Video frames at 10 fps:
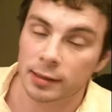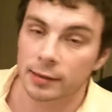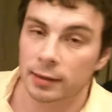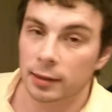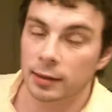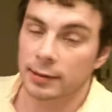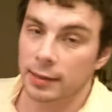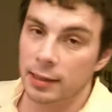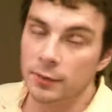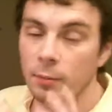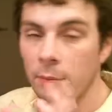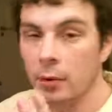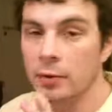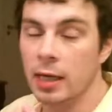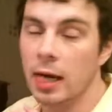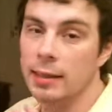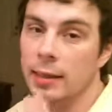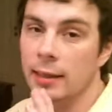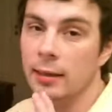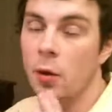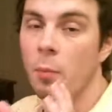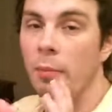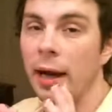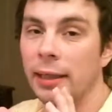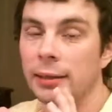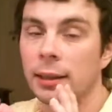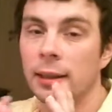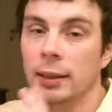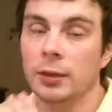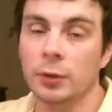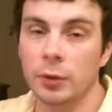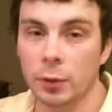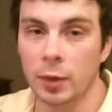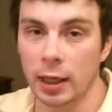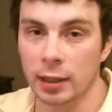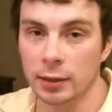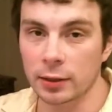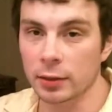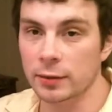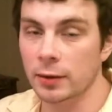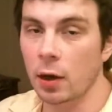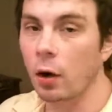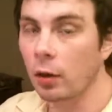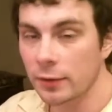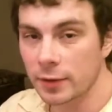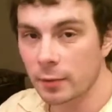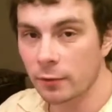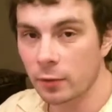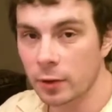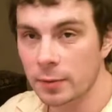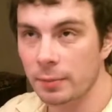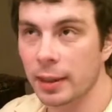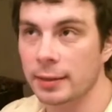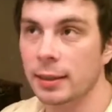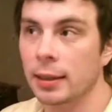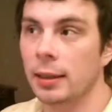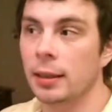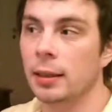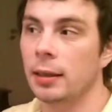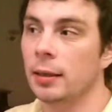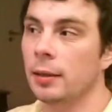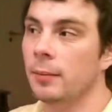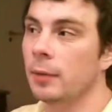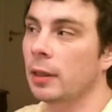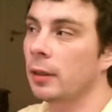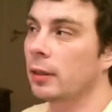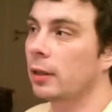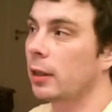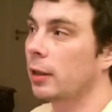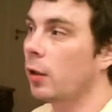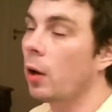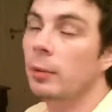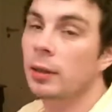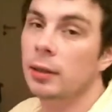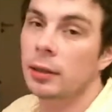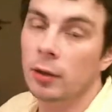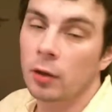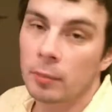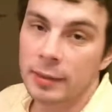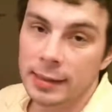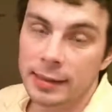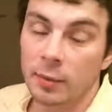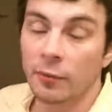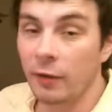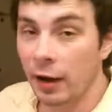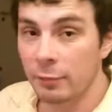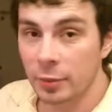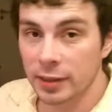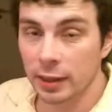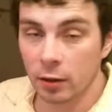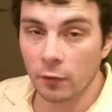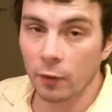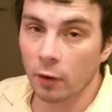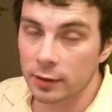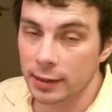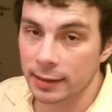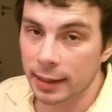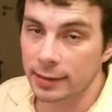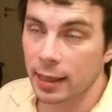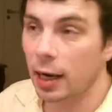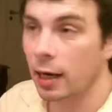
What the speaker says: the stats from both cards are combined into a new card. Not all of them, of course, but in a normal system, 5% of all the stats are